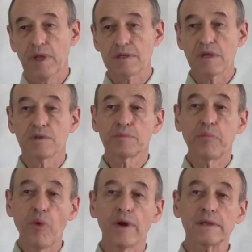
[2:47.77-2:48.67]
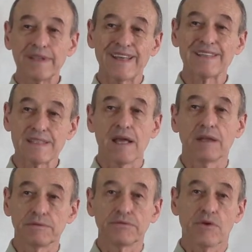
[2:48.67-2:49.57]
So the point
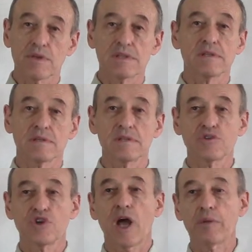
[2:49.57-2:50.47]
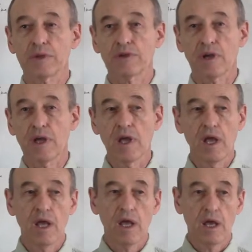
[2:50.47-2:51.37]
itself, for instance, in geometry
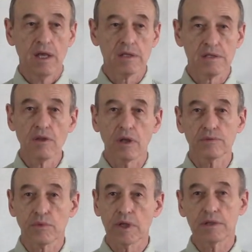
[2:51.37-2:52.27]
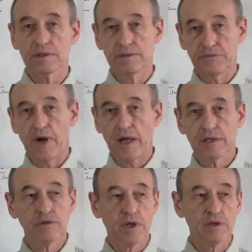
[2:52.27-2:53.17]
is not really
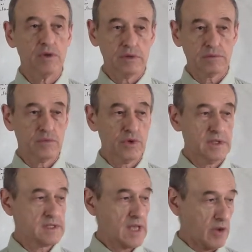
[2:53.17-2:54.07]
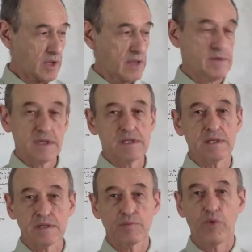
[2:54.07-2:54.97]
defined. You cannot really say, okay, this
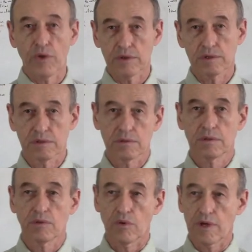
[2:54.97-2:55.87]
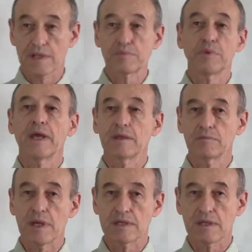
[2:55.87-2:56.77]
is the point, or explain
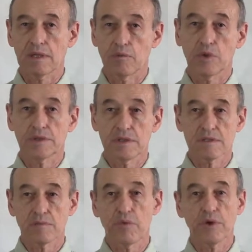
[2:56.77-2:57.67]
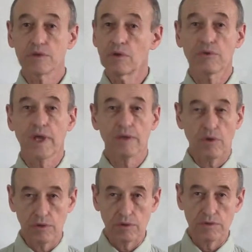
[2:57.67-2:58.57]
basically what is the point. No, we
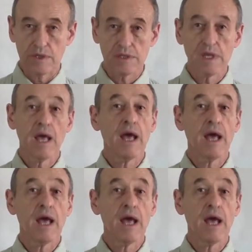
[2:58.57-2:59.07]
cannot do this.